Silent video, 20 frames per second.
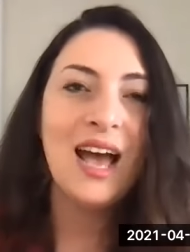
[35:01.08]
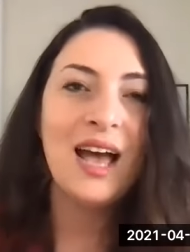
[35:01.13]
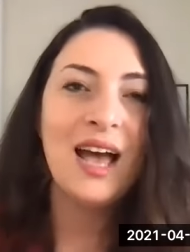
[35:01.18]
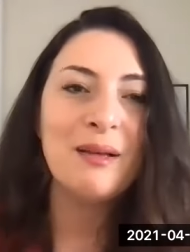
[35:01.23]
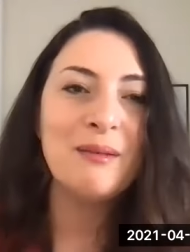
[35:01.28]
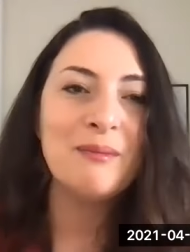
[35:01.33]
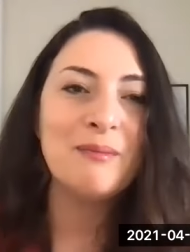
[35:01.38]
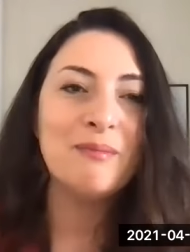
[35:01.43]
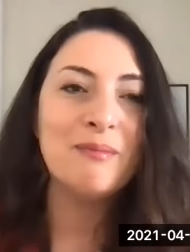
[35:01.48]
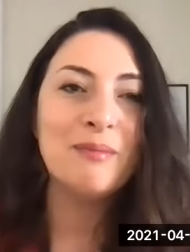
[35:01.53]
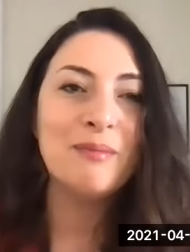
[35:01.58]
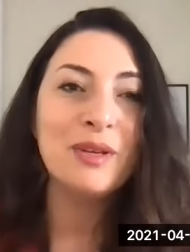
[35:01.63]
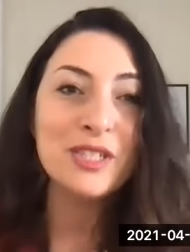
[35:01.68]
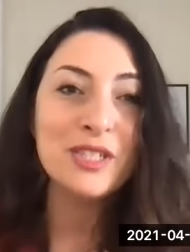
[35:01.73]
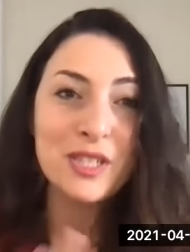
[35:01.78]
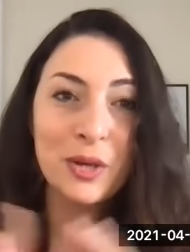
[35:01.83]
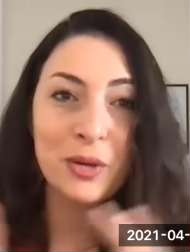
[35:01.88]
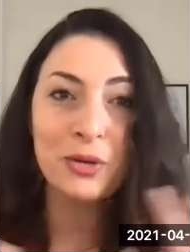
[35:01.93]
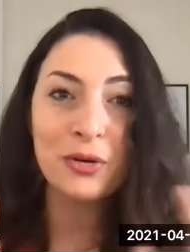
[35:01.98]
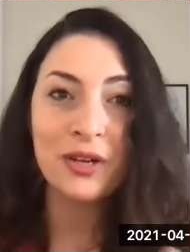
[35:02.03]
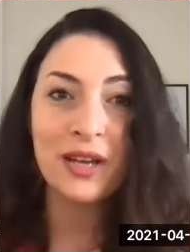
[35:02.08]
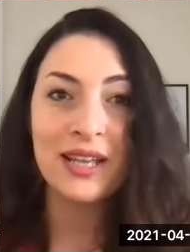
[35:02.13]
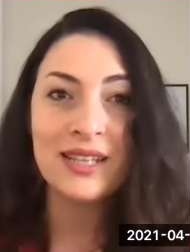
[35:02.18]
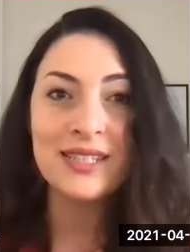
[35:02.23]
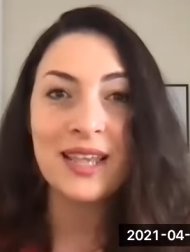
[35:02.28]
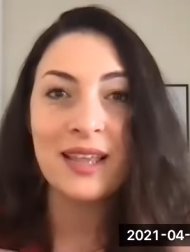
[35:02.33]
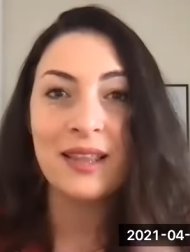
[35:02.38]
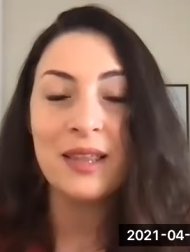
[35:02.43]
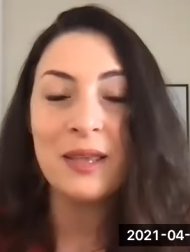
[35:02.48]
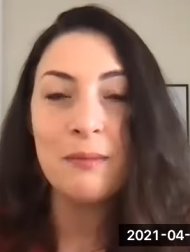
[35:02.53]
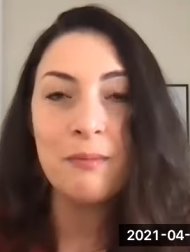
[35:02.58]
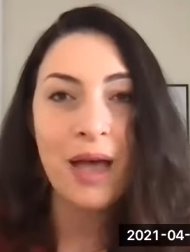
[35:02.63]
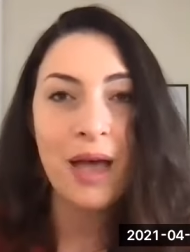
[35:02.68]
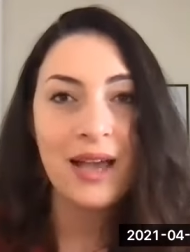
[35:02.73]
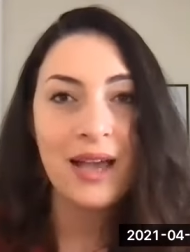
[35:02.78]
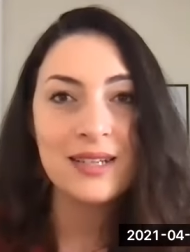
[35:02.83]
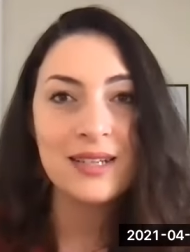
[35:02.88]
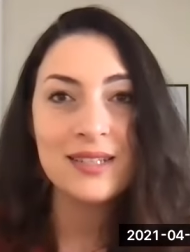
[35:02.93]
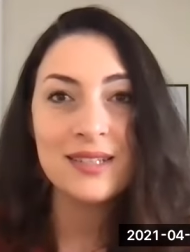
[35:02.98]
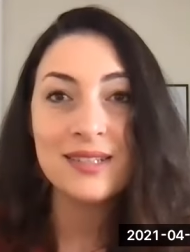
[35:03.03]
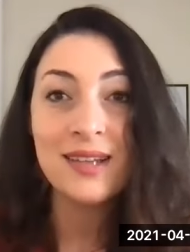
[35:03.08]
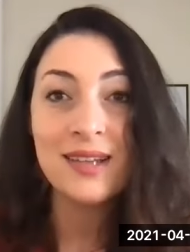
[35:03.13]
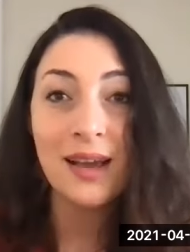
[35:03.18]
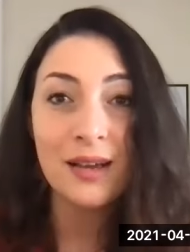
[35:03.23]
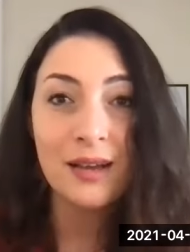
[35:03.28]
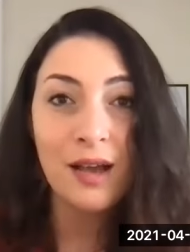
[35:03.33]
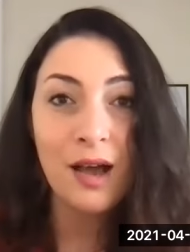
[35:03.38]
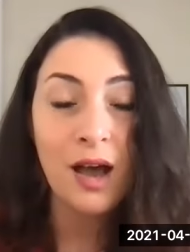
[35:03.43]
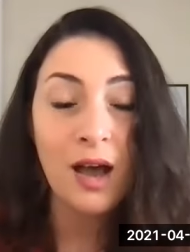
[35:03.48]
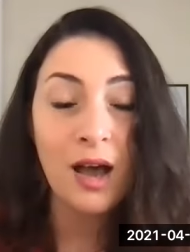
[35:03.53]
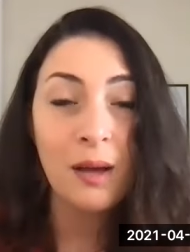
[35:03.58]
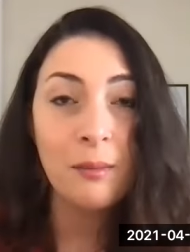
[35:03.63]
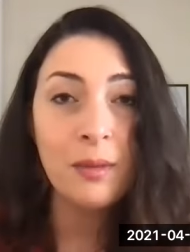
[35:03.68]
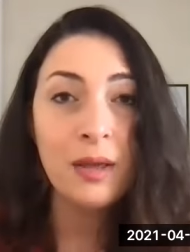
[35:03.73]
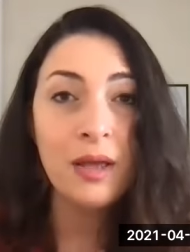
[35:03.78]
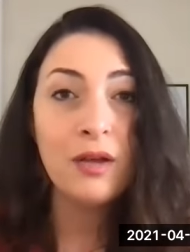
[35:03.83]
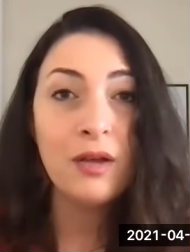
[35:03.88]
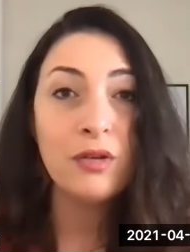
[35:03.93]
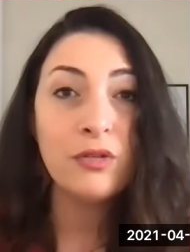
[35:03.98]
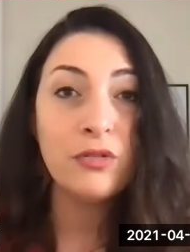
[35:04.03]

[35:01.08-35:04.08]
um, so create sell impact dot com